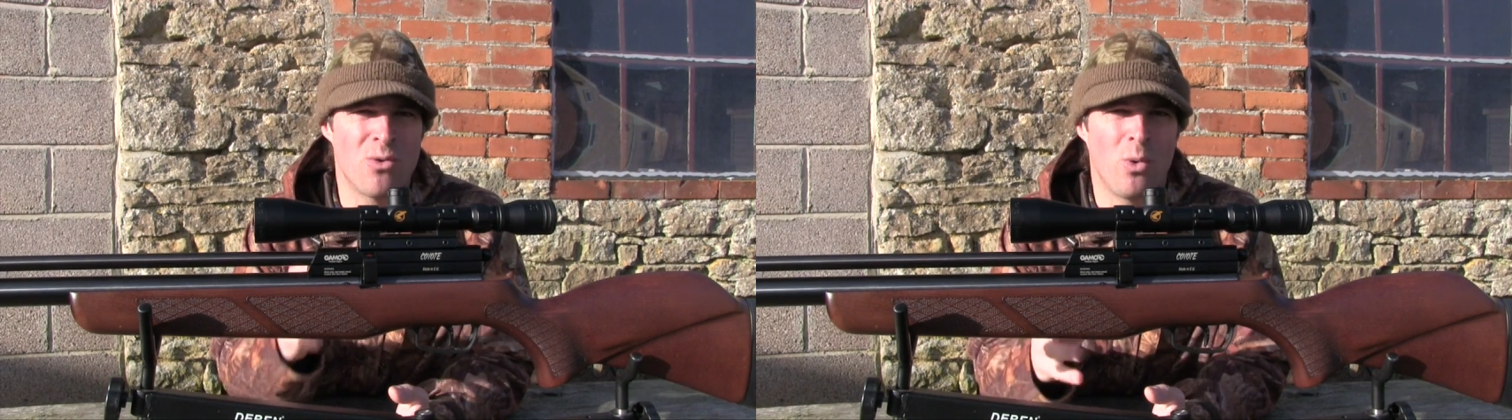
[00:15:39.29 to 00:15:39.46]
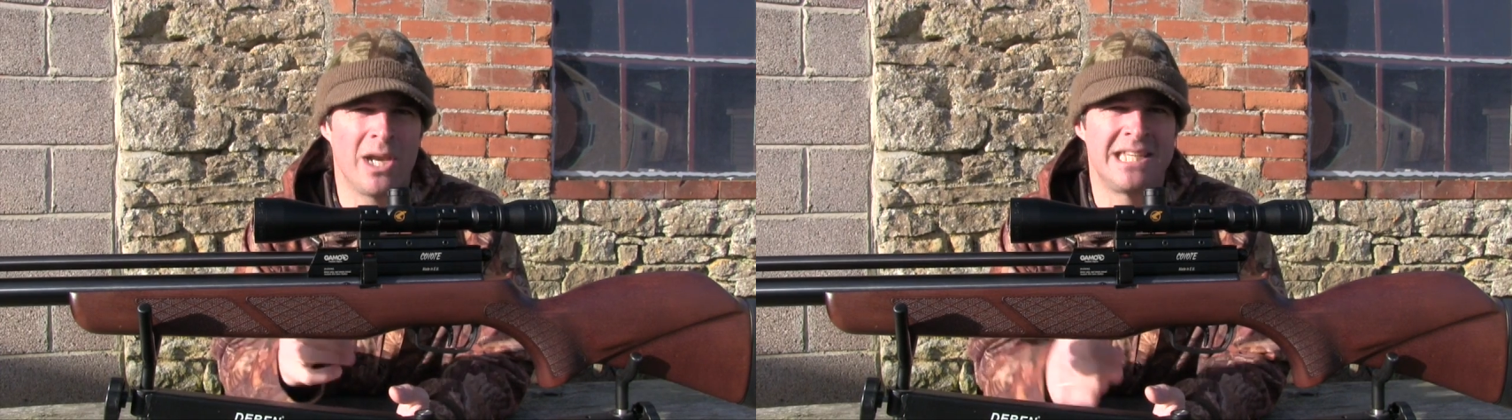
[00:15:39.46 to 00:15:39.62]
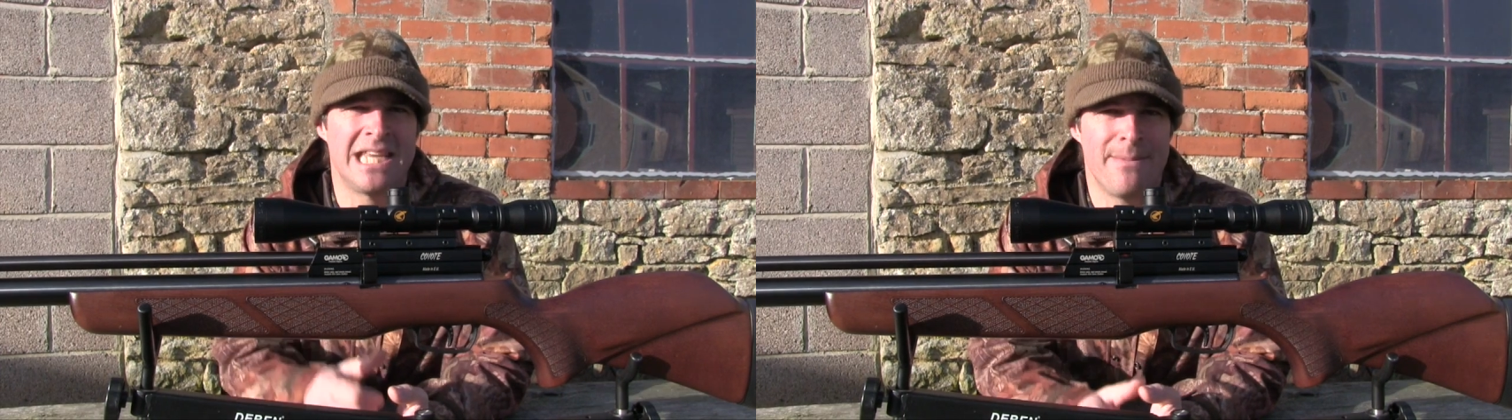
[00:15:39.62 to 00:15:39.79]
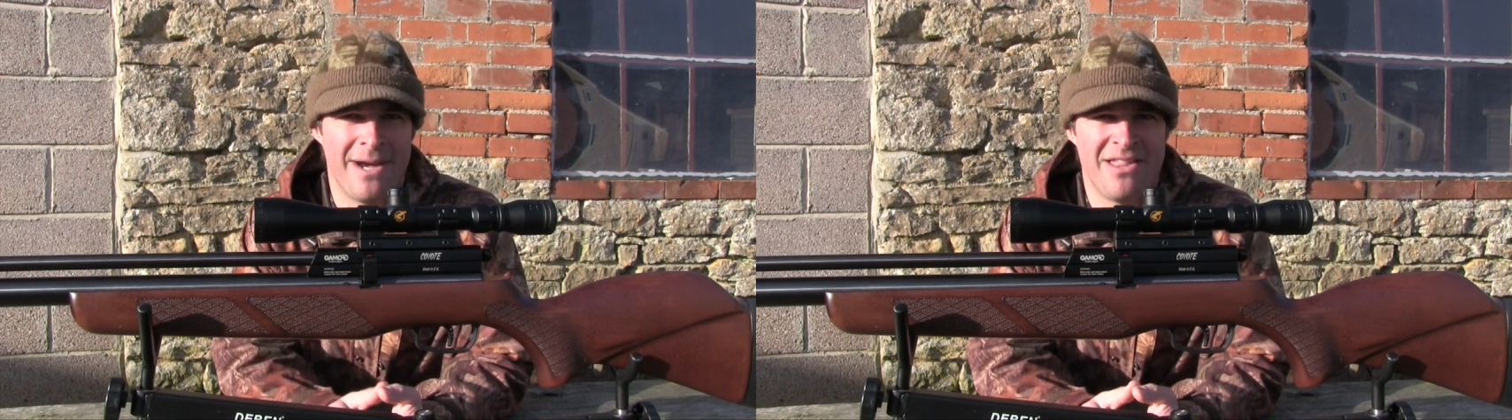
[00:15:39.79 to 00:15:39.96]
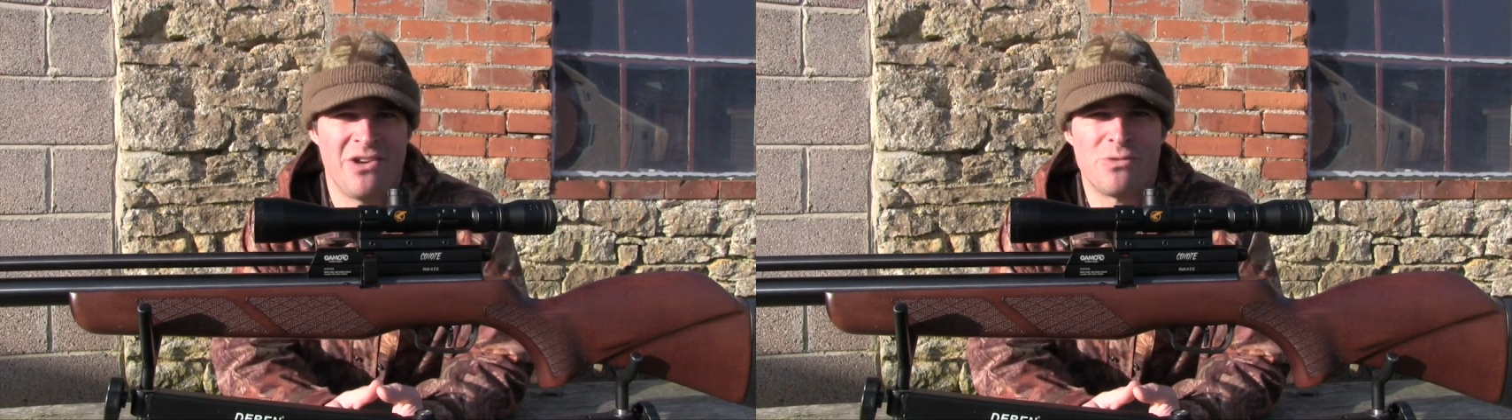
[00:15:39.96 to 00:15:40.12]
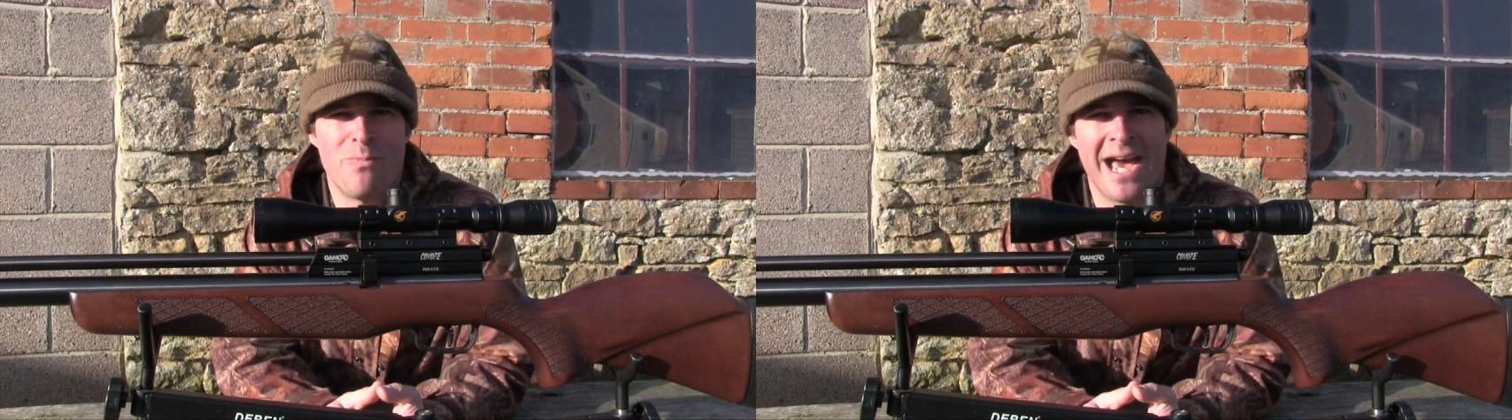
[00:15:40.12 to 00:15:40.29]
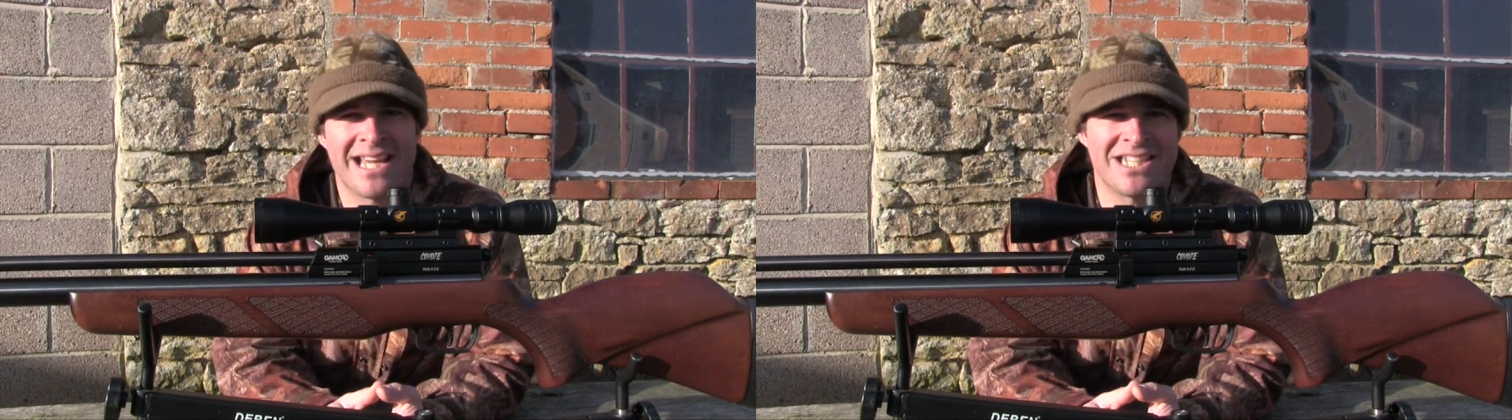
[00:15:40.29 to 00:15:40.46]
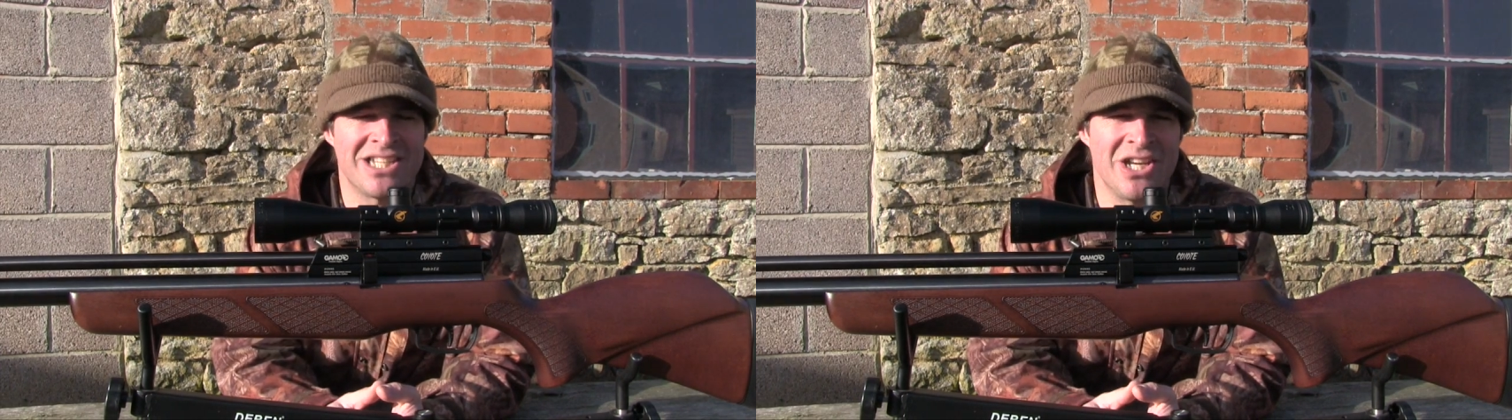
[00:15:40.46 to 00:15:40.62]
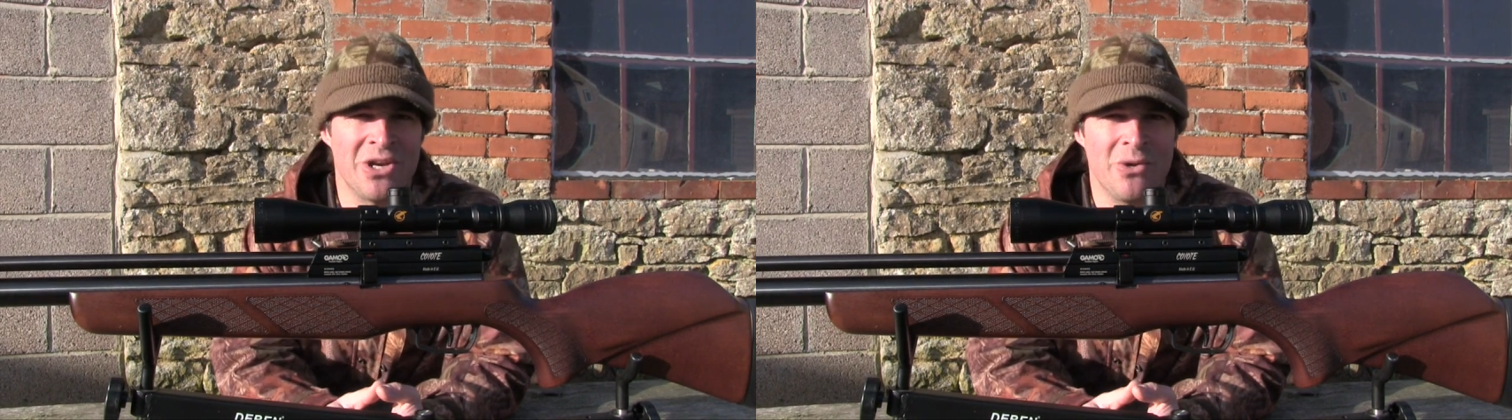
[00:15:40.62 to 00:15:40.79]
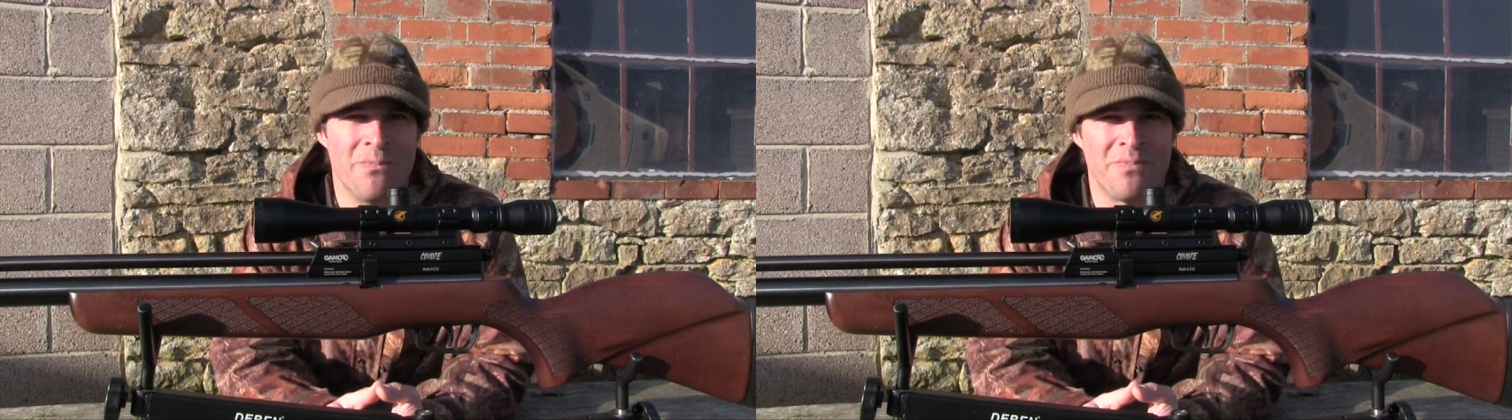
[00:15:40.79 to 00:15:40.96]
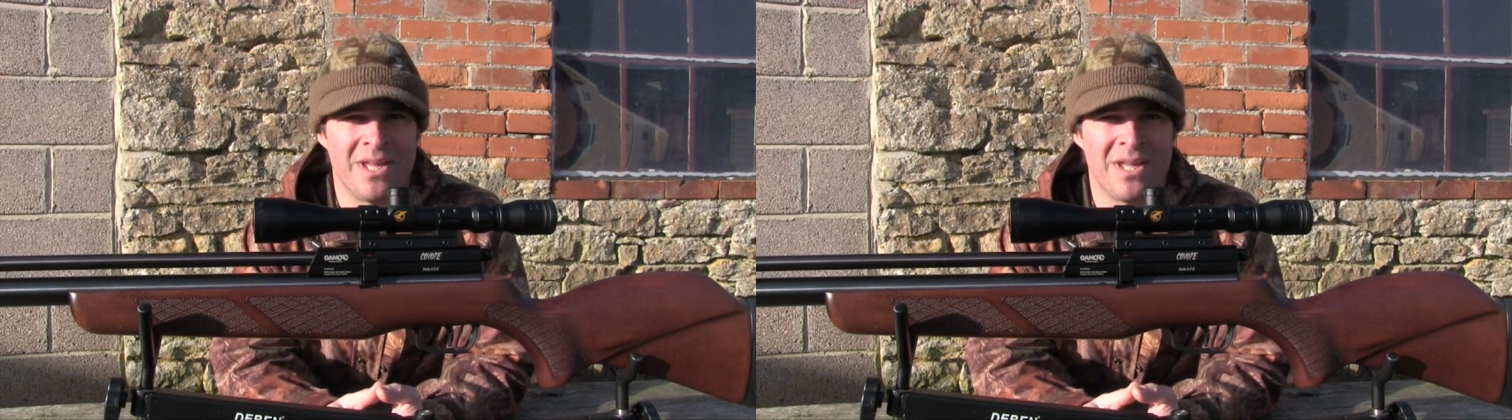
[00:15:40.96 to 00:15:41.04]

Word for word: quality about those mags too.